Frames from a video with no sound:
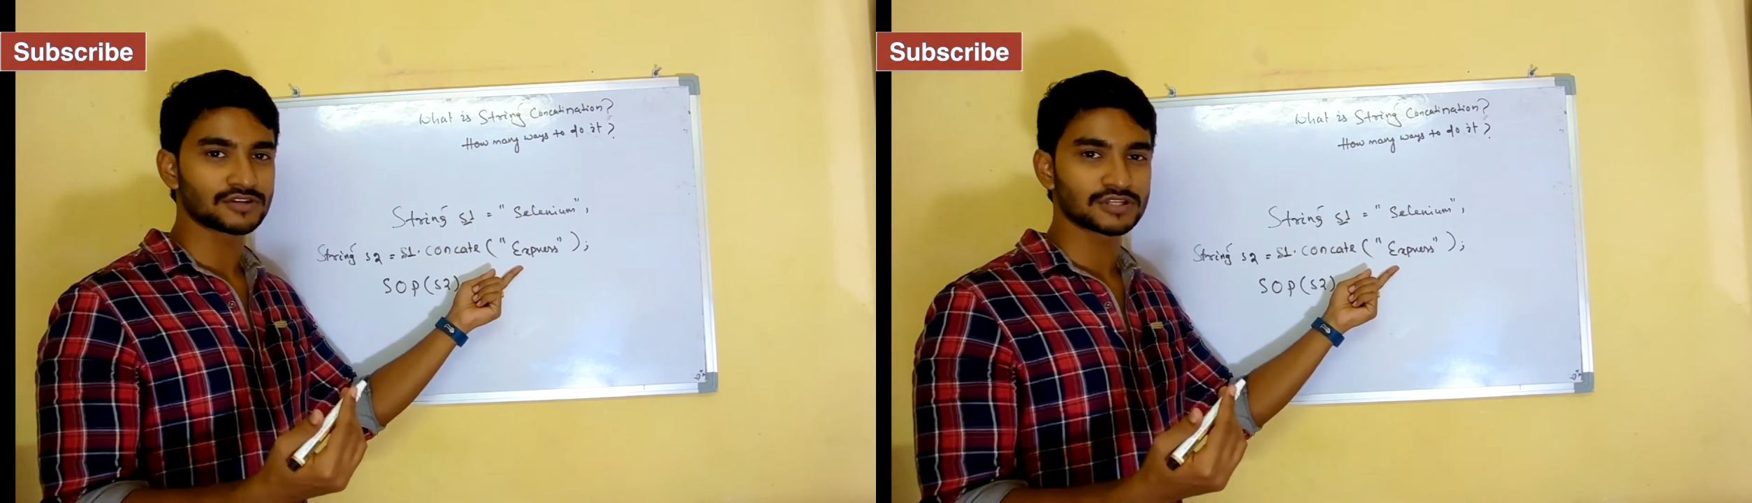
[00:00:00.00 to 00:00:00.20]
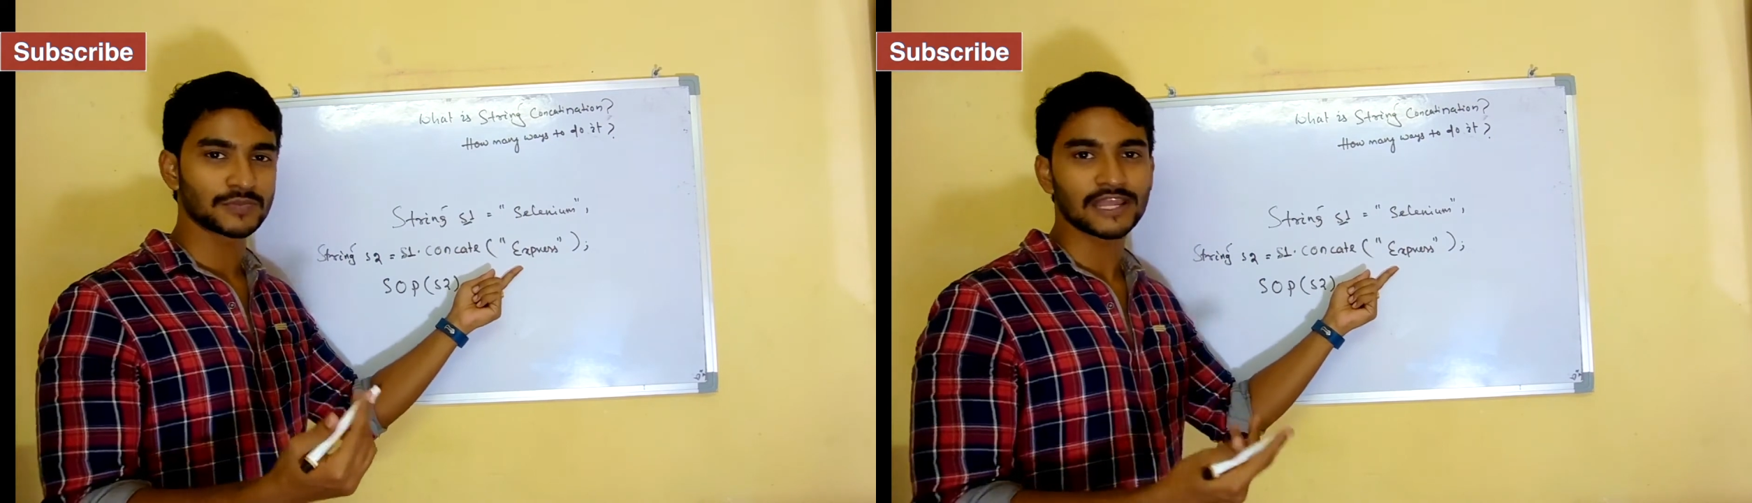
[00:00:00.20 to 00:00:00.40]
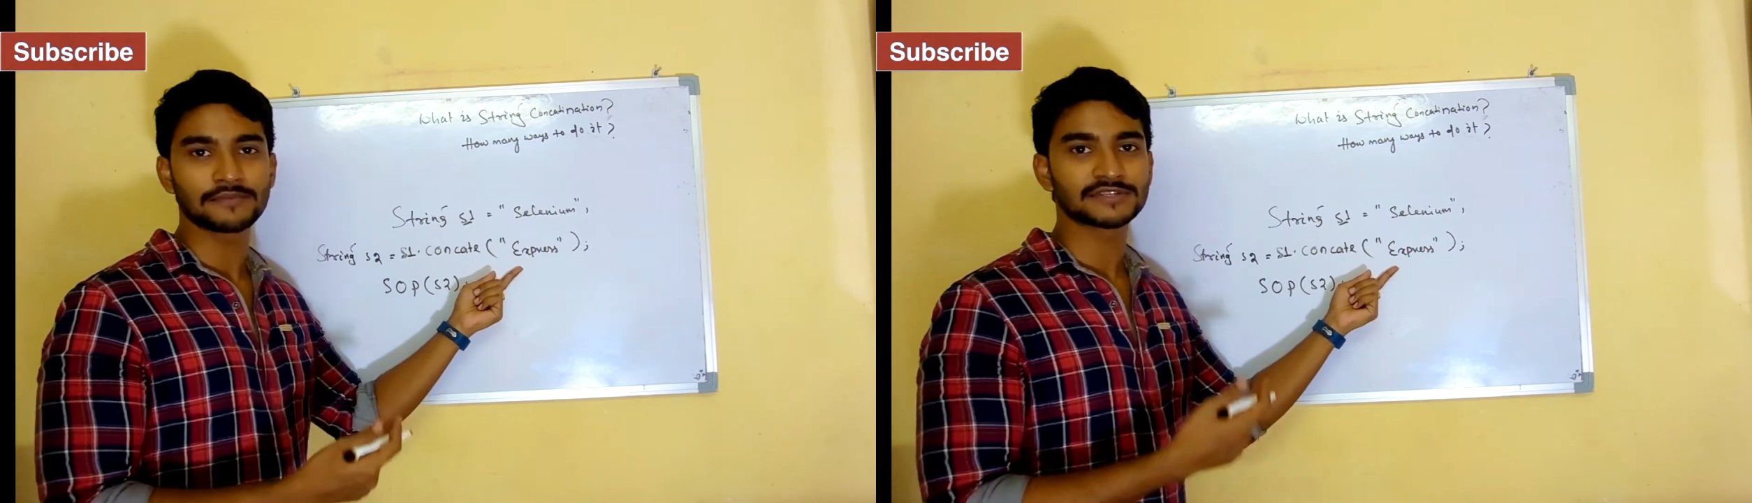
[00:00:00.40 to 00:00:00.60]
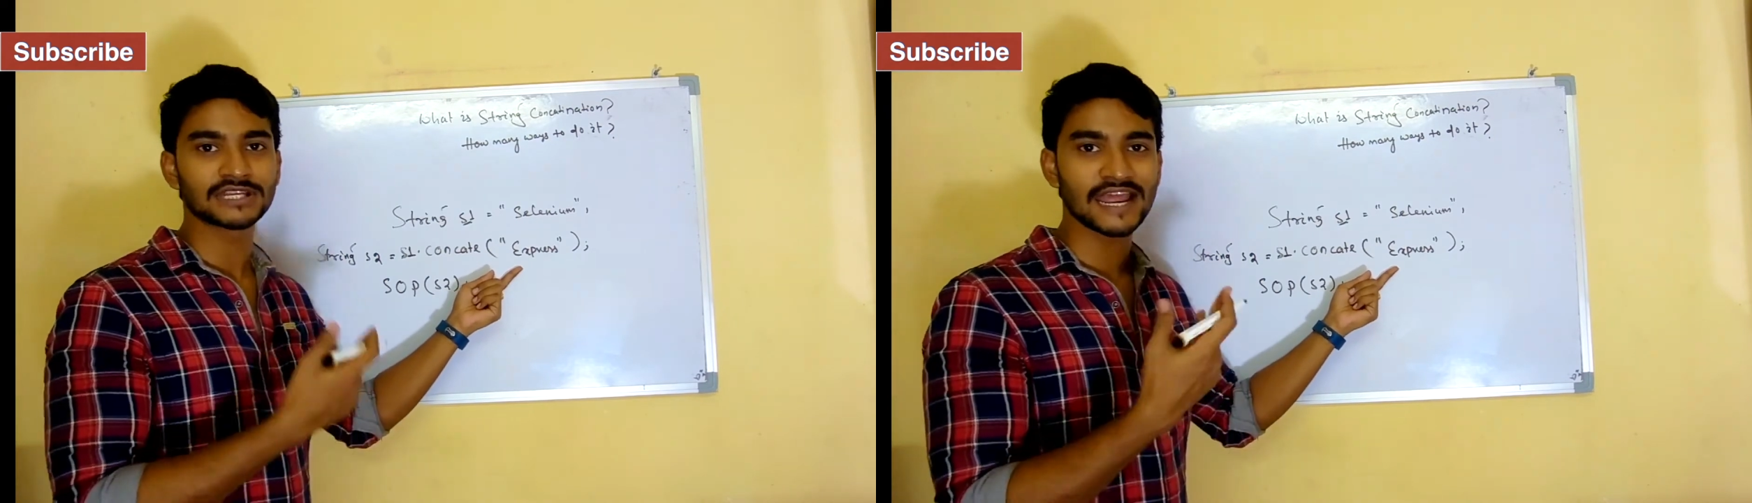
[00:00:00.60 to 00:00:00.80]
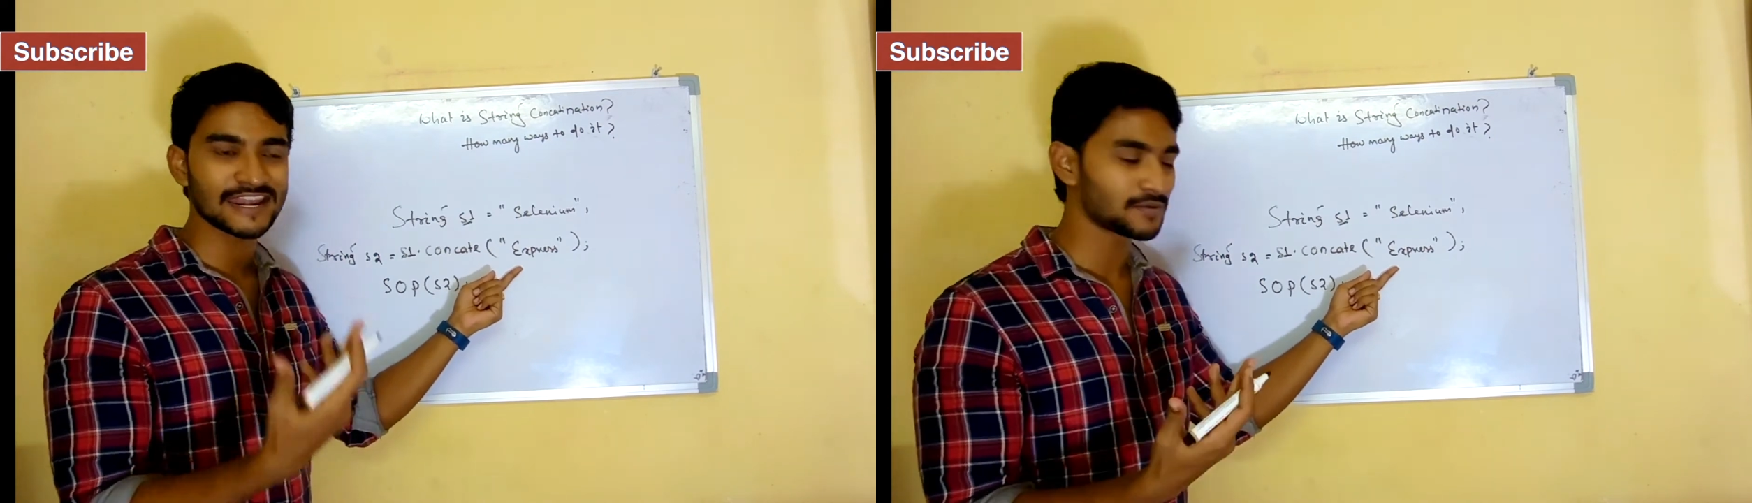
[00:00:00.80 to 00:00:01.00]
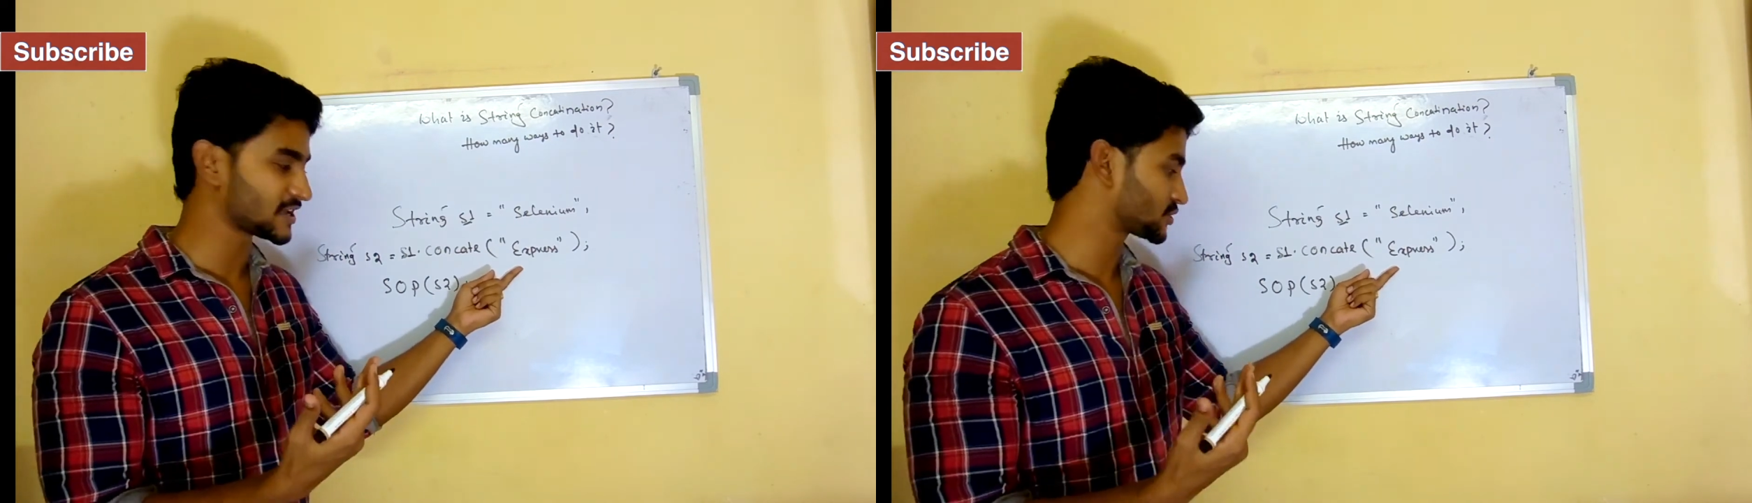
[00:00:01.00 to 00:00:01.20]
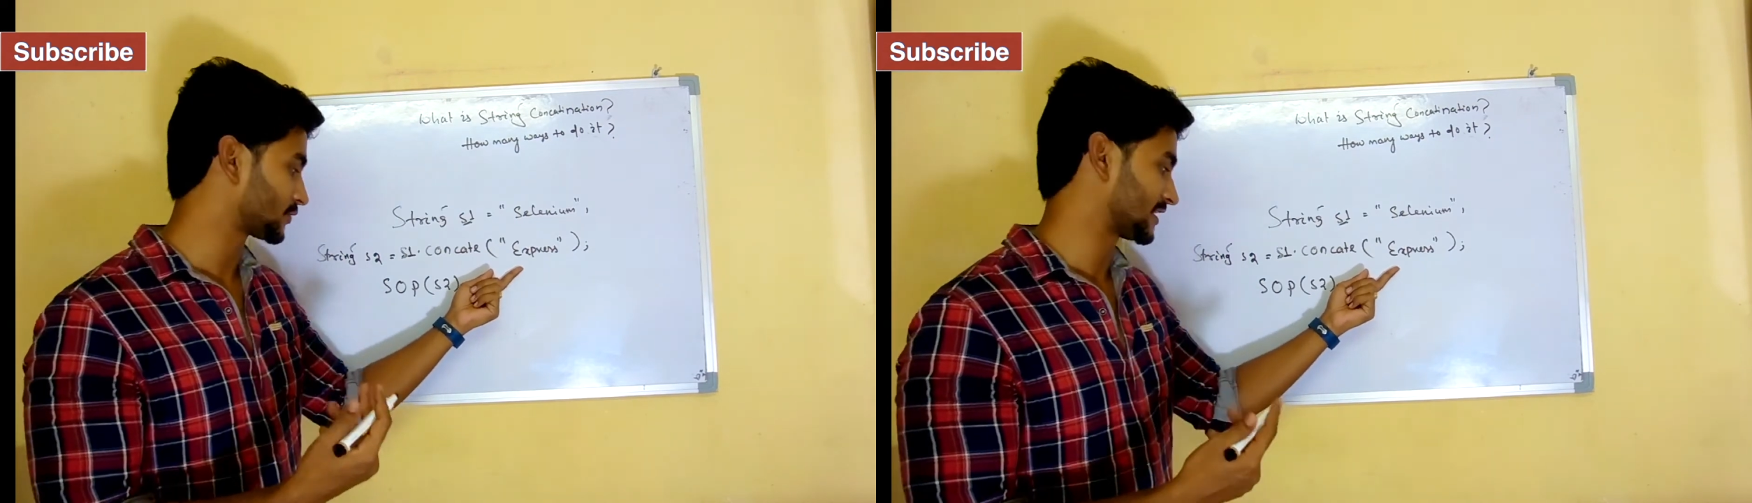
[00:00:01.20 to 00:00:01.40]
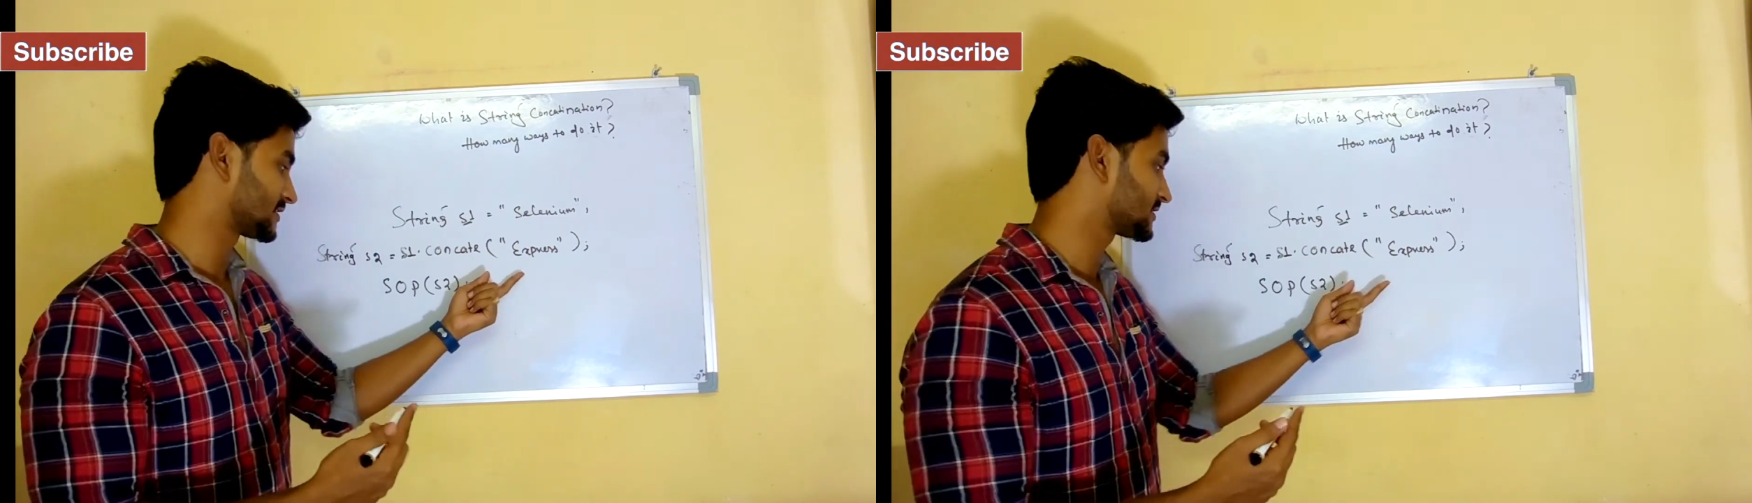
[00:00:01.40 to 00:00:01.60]
So it becomes Selenium
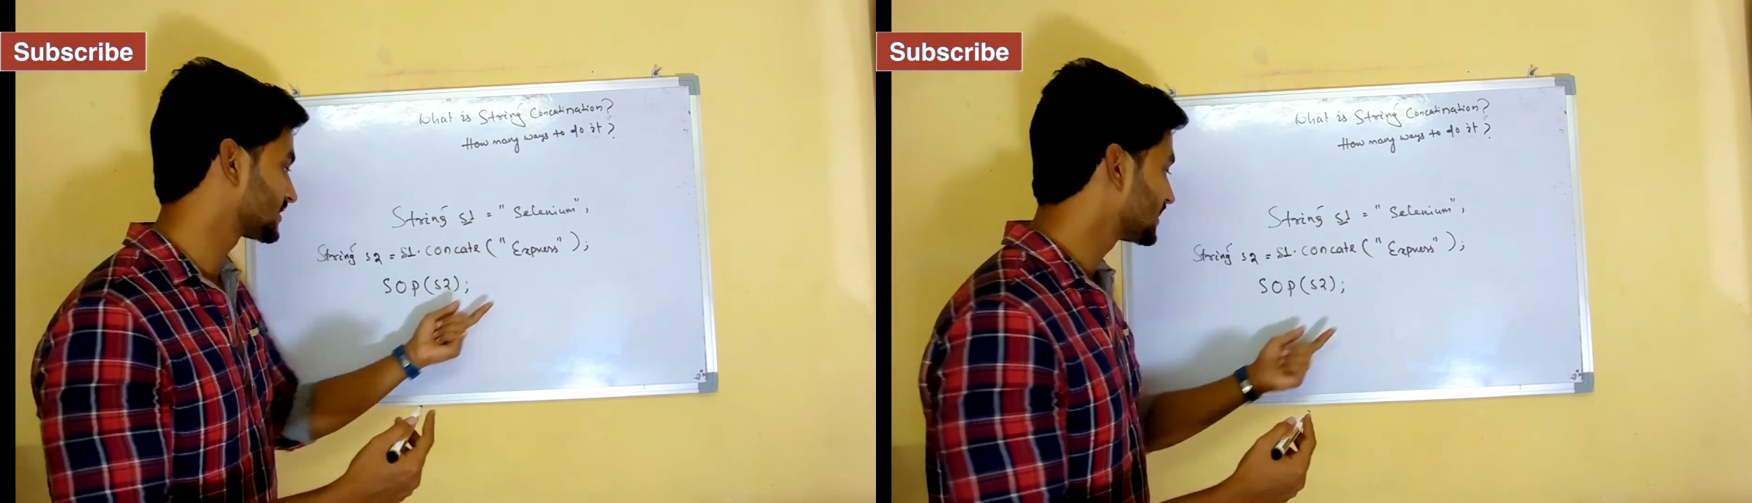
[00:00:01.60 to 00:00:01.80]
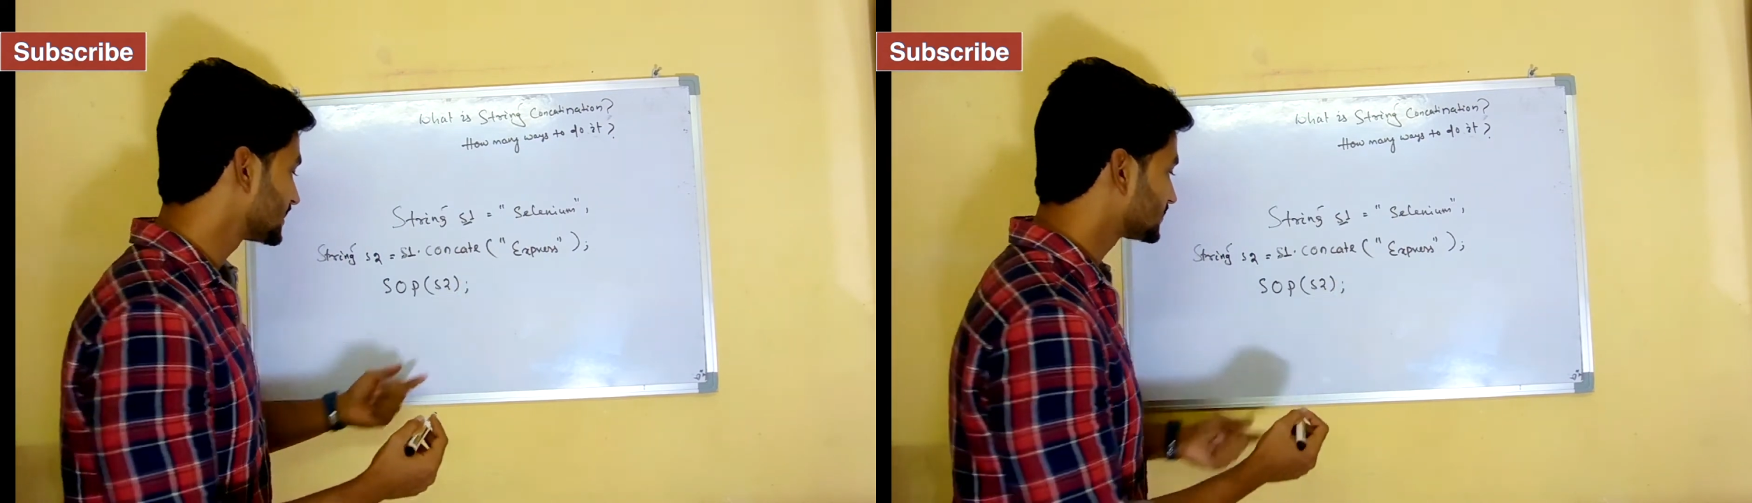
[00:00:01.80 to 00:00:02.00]
Express.